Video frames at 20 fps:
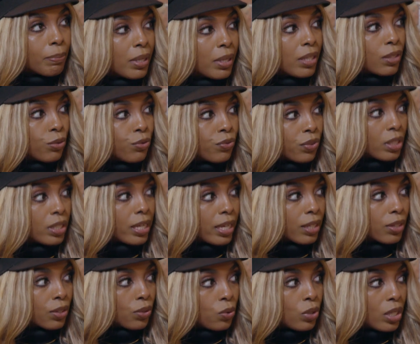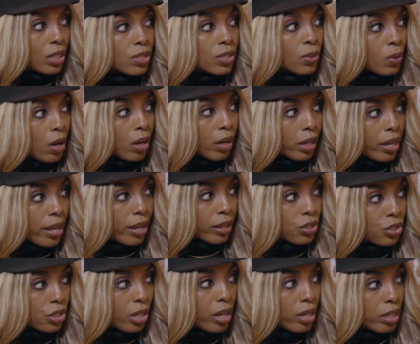make you feel like you need to walk on
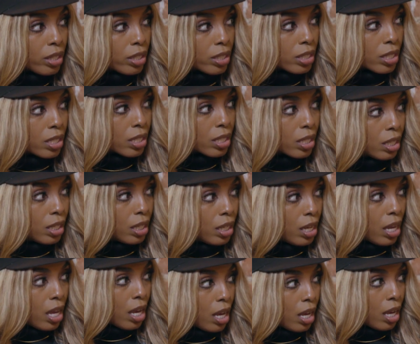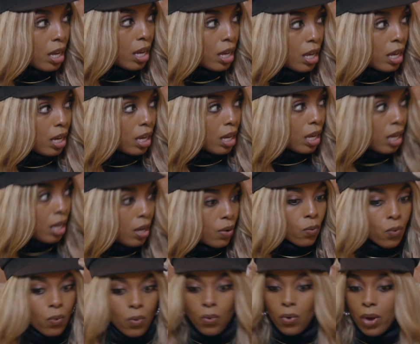eggshells.
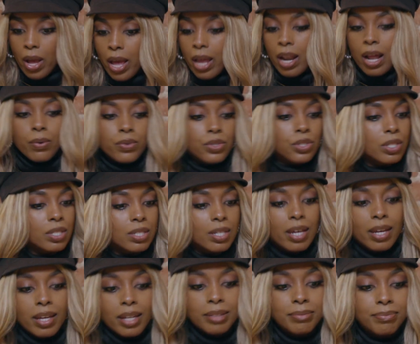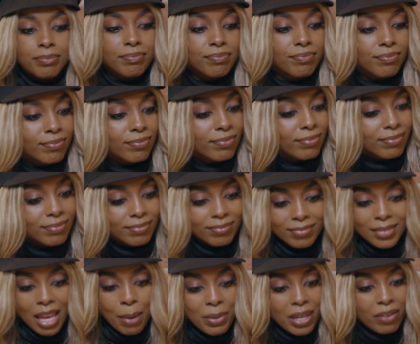And I was just like,
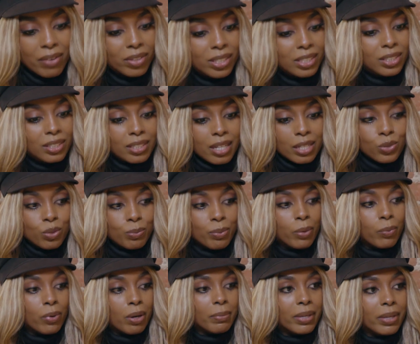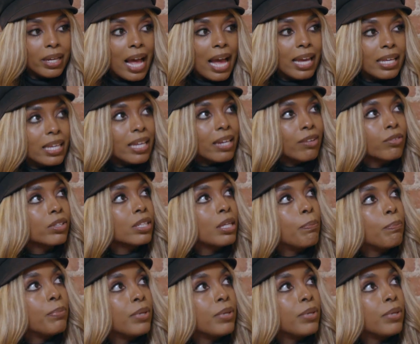I mean, I really just got to a point where I'm like, I can't really